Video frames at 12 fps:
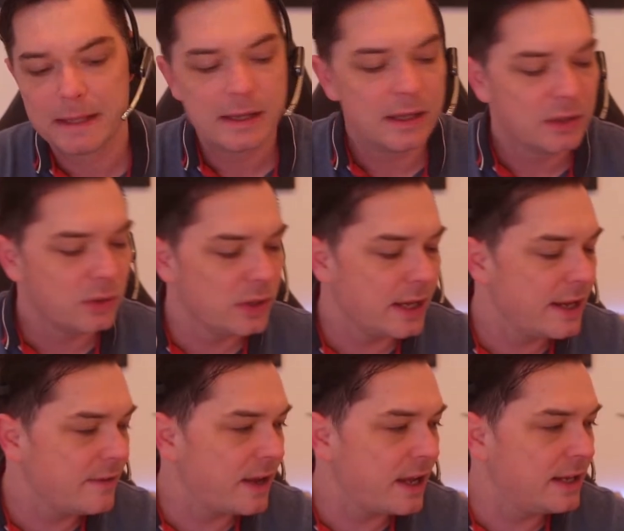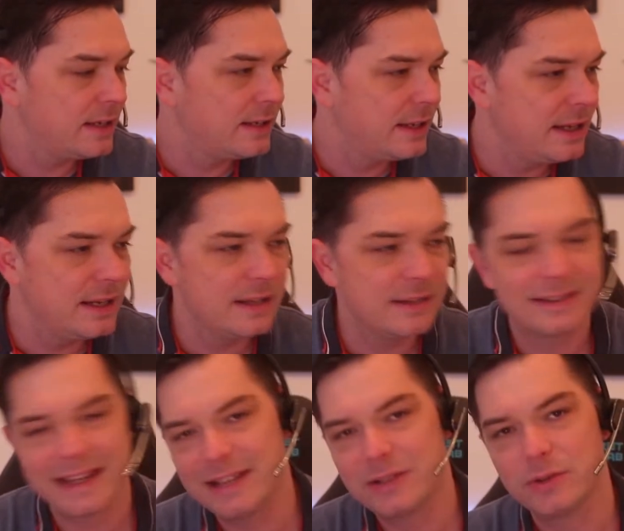Do you have any tedious
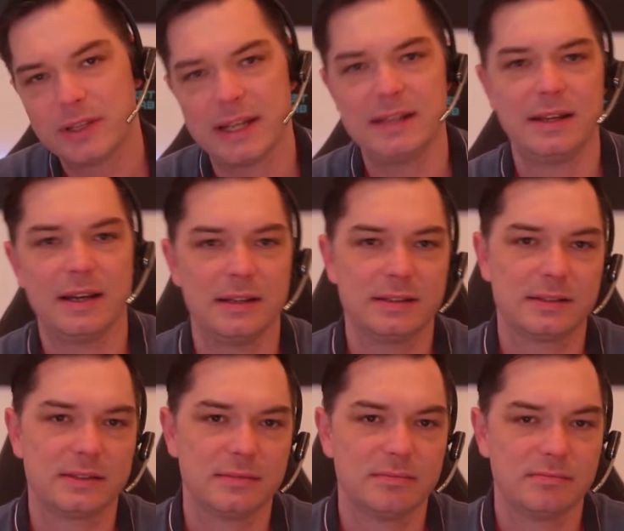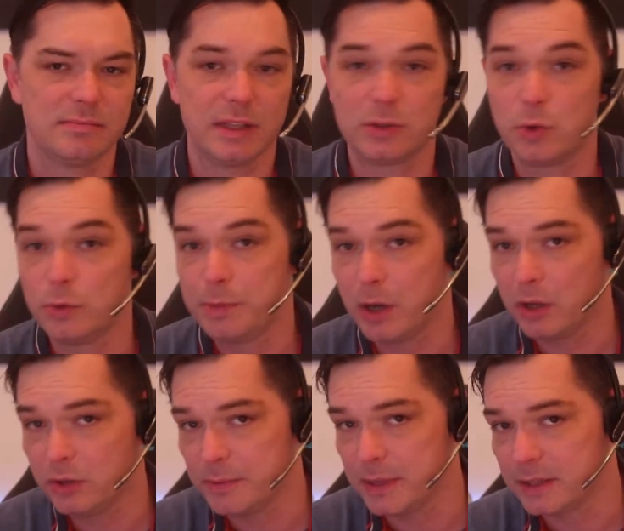day-to-day tasks that could be
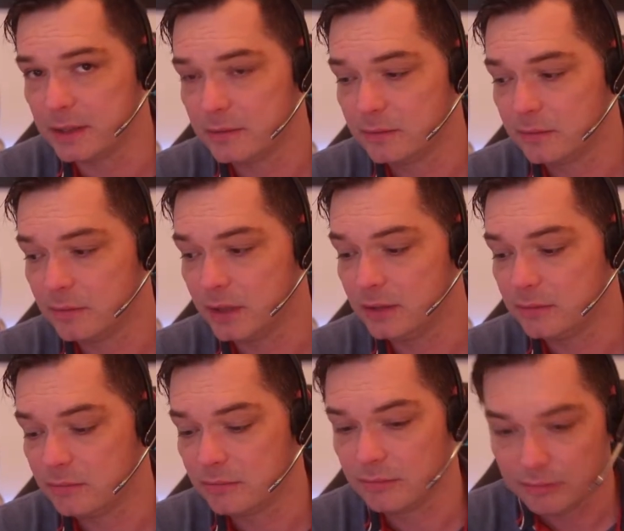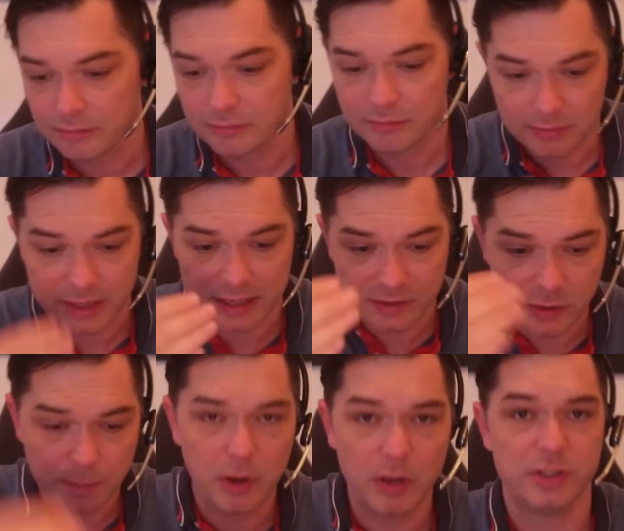automated, right? That's your
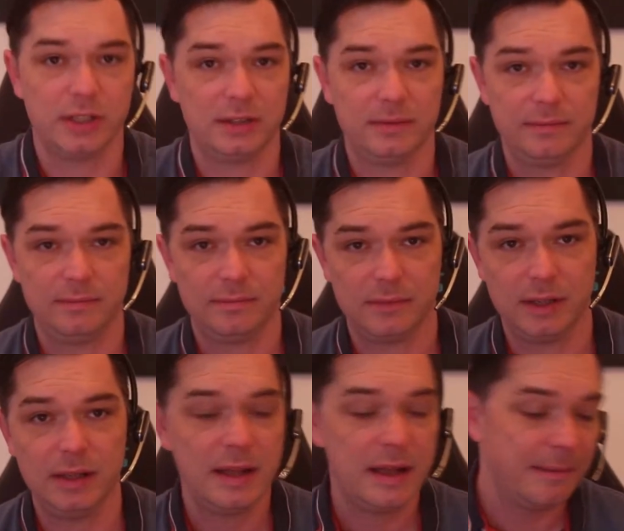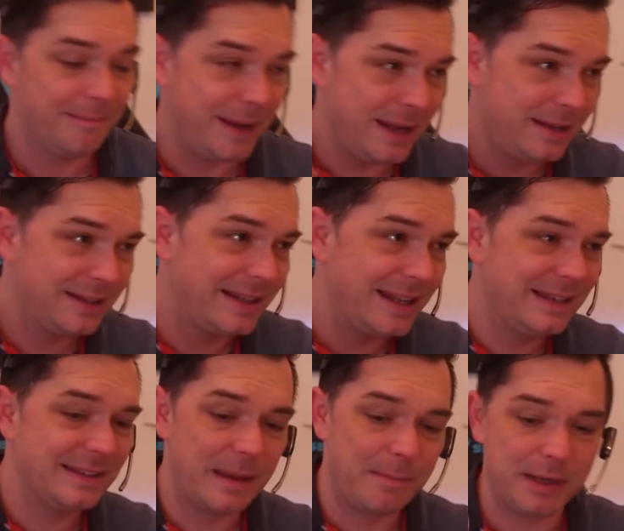project. Make this
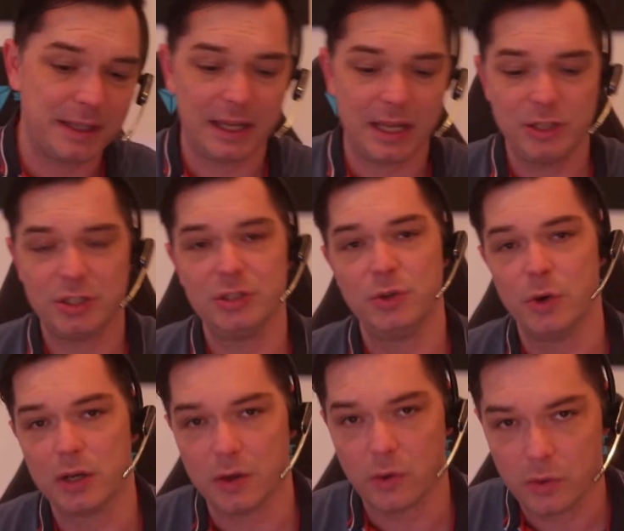application your goal.